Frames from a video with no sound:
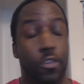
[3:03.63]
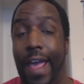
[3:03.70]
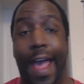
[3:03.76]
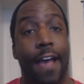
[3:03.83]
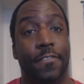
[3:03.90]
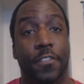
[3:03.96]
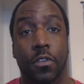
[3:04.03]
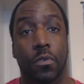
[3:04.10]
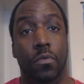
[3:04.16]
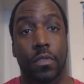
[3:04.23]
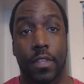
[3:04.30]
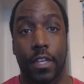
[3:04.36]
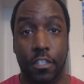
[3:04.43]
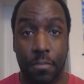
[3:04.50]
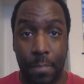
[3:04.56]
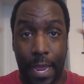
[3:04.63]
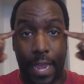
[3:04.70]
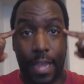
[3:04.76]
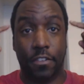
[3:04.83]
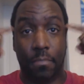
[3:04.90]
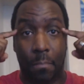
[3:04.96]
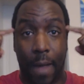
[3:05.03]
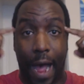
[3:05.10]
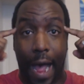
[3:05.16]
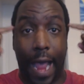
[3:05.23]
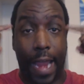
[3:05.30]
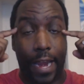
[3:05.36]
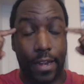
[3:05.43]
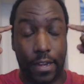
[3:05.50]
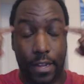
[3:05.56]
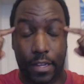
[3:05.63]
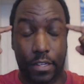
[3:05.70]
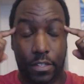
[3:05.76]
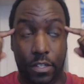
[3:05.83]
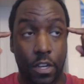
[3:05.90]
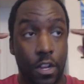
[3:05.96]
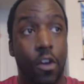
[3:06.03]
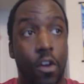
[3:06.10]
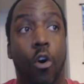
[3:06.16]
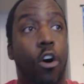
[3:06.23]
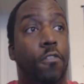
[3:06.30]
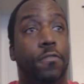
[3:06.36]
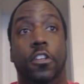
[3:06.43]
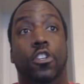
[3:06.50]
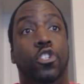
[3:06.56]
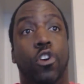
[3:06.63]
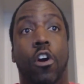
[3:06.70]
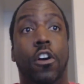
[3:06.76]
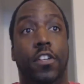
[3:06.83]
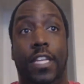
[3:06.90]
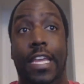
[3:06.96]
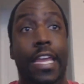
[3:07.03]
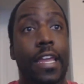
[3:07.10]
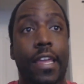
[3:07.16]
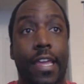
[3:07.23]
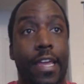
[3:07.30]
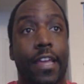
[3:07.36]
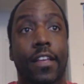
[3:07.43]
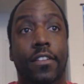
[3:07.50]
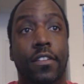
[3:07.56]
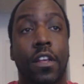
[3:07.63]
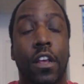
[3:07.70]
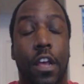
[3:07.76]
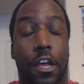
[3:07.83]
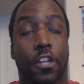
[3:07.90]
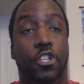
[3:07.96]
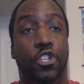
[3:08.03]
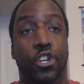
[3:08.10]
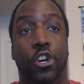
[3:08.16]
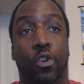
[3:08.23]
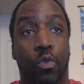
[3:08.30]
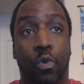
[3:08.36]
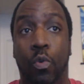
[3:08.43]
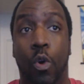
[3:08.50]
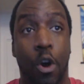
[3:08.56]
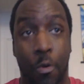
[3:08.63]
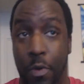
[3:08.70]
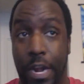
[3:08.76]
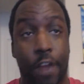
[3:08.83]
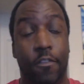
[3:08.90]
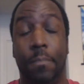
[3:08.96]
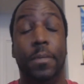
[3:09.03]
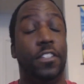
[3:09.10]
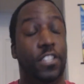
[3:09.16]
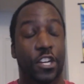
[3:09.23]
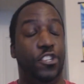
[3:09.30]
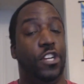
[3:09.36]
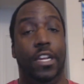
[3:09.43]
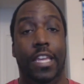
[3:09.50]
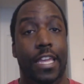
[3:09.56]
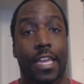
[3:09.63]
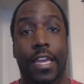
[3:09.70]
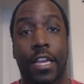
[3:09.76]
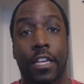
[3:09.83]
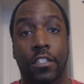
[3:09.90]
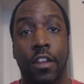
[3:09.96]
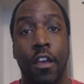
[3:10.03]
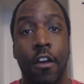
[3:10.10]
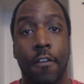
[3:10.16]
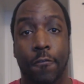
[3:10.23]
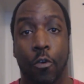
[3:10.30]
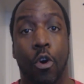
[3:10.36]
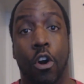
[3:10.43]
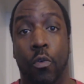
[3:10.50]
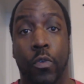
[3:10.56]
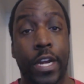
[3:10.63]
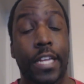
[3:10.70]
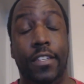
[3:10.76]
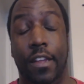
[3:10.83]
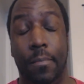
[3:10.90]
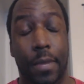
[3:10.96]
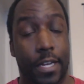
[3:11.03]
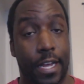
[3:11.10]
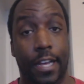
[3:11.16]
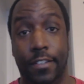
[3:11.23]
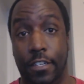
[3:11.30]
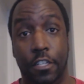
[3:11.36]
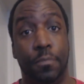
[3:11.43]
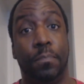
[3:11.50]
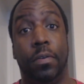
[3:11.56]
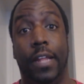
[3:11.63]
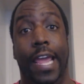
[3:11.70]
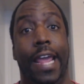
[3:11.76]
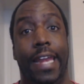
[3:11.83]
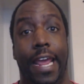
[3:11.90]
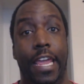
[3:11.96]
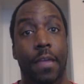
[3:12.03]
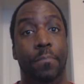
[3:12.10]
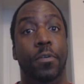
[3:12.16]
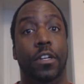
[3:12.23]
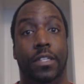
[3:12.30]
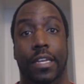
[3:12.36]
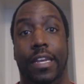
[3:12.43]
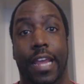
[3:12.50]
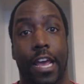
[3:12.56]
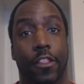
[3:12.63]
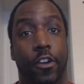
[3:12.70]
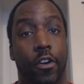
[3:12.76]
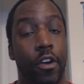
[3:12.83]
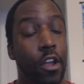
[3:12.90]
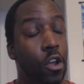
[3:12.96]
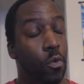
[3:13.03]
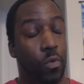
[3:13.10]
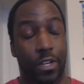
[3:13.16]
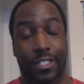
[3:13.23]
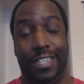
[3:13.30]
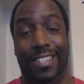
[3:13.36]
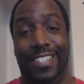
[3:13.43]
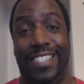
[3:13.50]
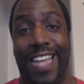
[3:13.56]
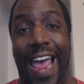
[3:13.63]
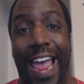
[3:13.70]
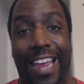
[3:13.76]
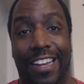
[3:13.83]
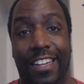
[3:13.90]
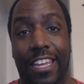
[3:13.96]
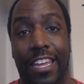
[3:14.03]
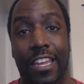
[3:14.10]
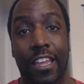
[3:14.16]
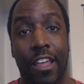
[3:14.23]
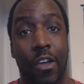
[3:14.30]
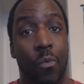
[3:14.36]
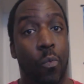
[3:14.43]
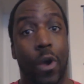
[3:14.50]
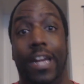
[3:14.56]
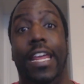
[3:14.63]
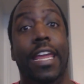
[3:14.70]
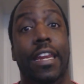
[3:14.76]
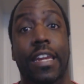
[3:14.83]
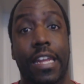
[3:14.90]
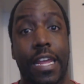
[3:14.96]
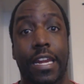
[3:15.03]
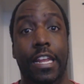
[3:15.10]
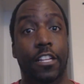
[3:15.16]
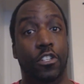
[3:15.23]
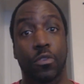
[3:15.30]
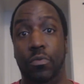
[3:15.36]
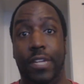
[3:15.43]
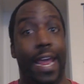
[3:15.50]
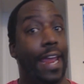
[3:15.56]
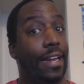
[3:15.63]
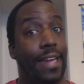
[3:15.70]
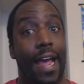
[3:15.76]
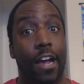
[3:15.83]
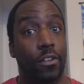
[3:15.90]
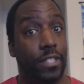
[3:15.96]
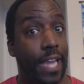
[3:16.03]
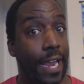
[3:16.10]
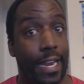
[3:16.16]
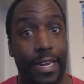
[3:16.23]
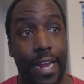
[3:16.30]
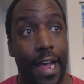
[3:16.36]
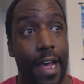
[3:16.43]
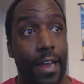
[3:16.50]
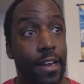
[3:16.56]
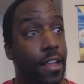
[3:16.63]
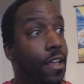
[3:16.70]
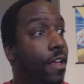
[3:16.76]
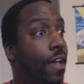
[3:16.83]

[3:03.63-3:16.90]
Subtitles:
You have to. This man's mind is off the charts. He is a general or whatever position he is for a reason, because this plan that he put together was exactly what he needed to take down Tekadon.